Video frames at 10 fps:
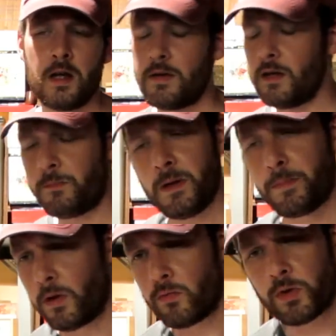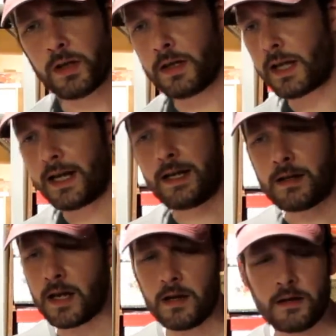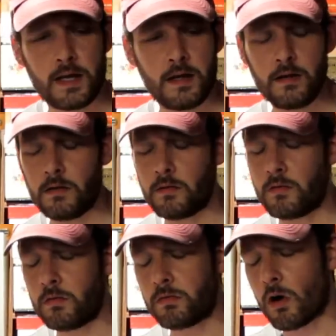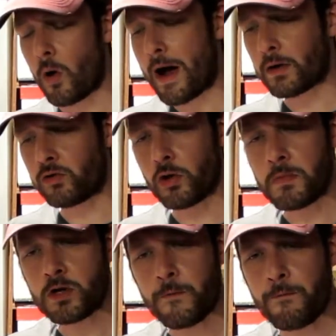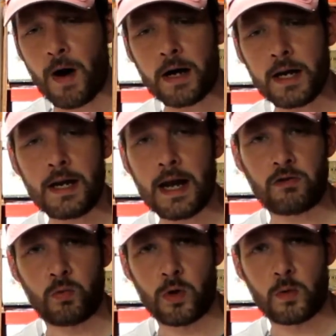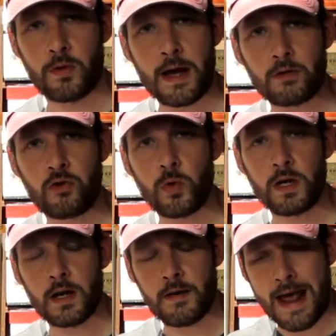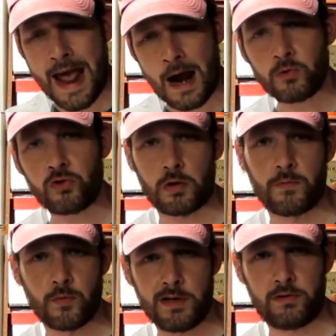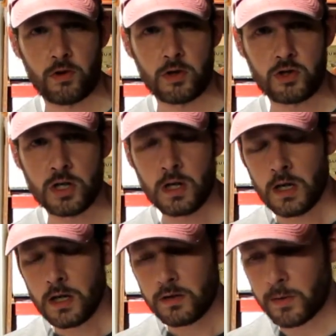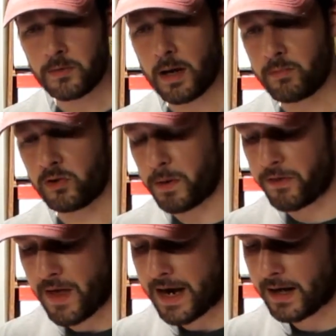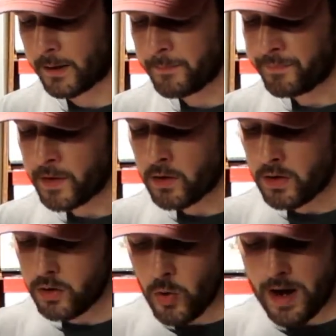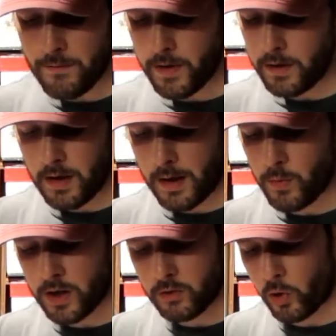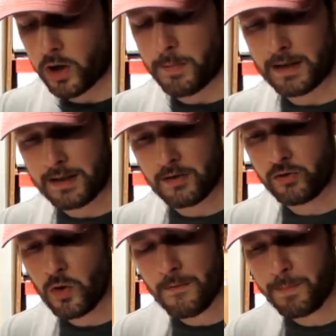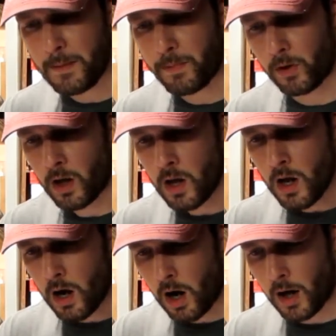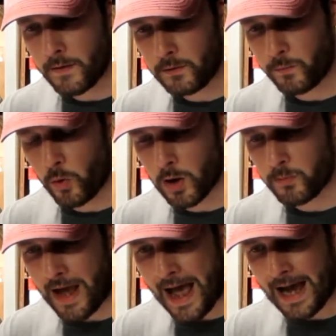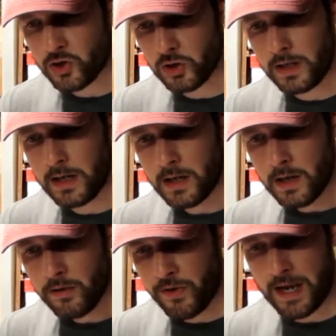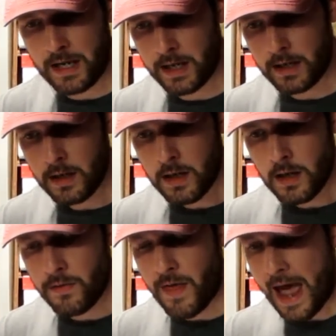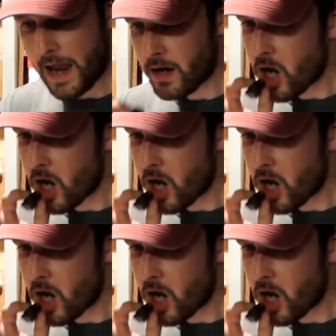these people really, they throw out so much fucking guesswork without doing an ounce of research. Sometimes it's pathetic. You have, and we're going to talk about this, you have people on these forums actually thinking that